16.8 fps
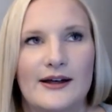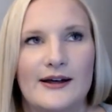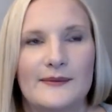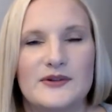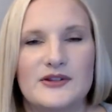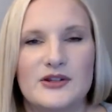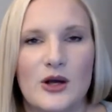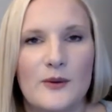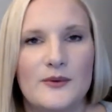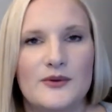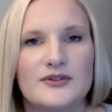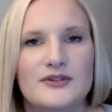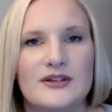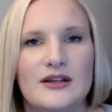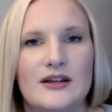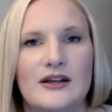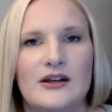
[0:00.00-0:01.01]
it's
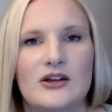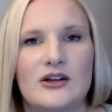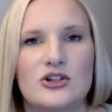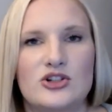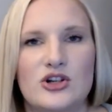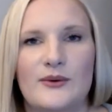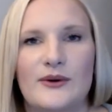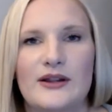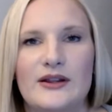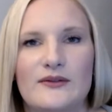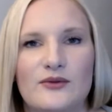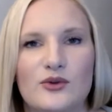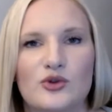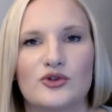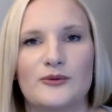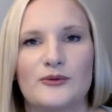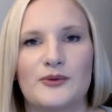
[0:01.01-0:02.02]
almost showing the
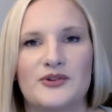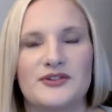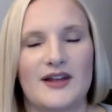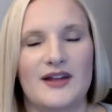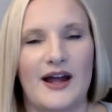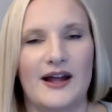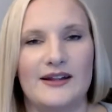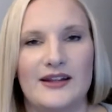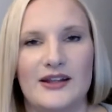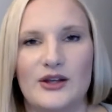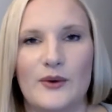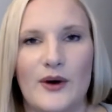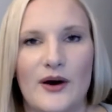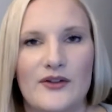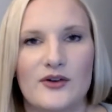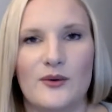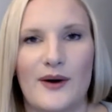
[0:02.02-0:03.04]
vulnerable side that you
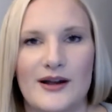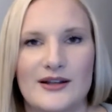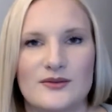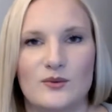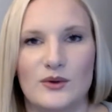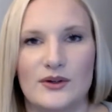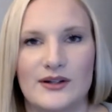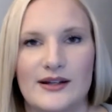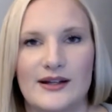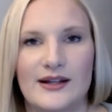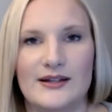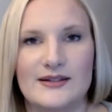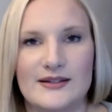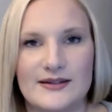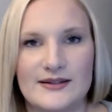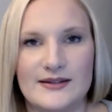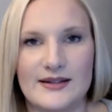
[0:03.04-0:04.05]
otherwise wouldn't get
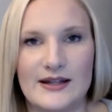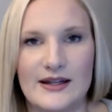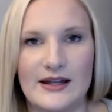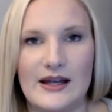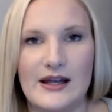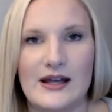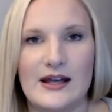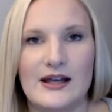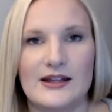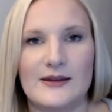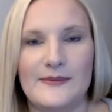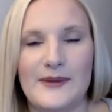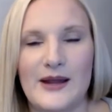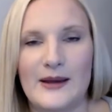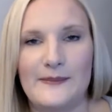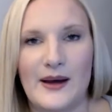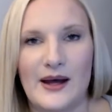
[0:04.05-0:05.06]
to see, the
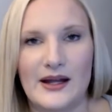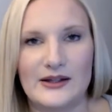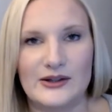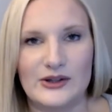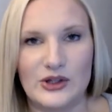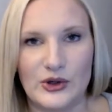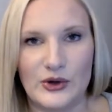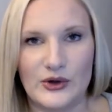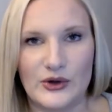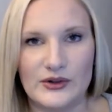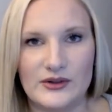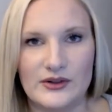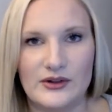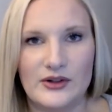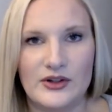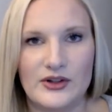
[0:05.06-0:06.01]
man behind the curtain.